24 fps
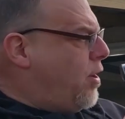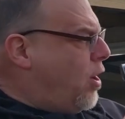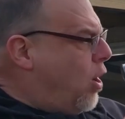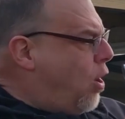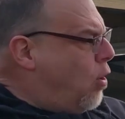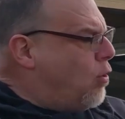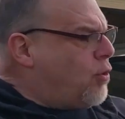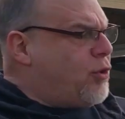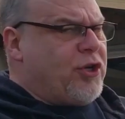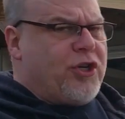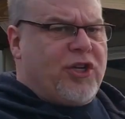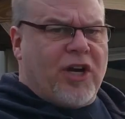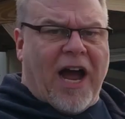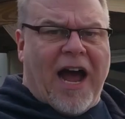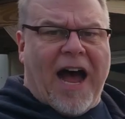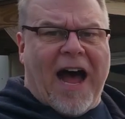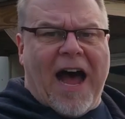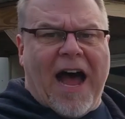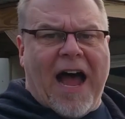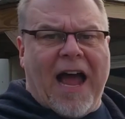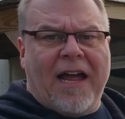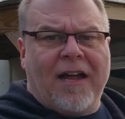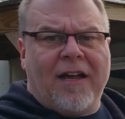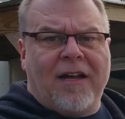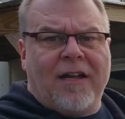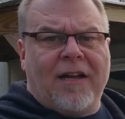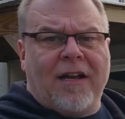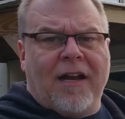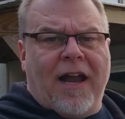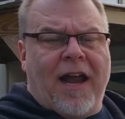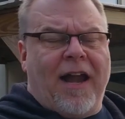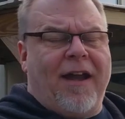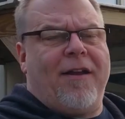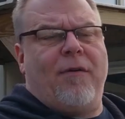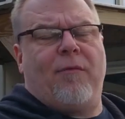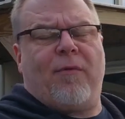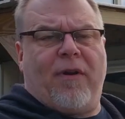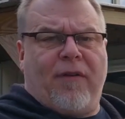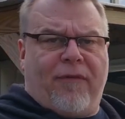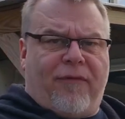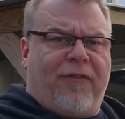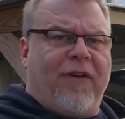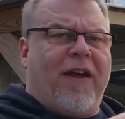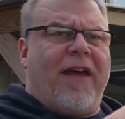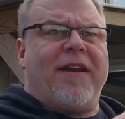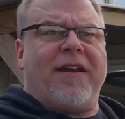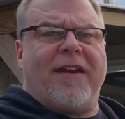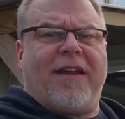no shot and it would have
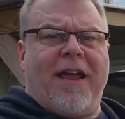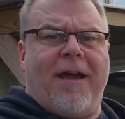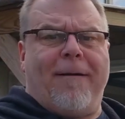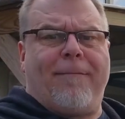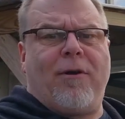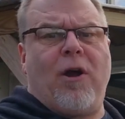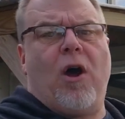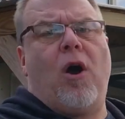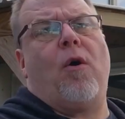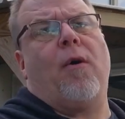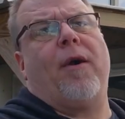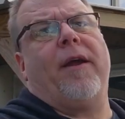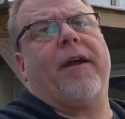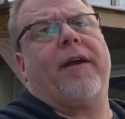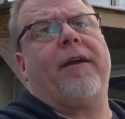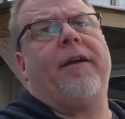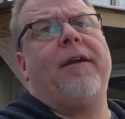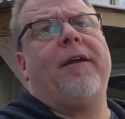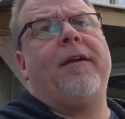fed and kept going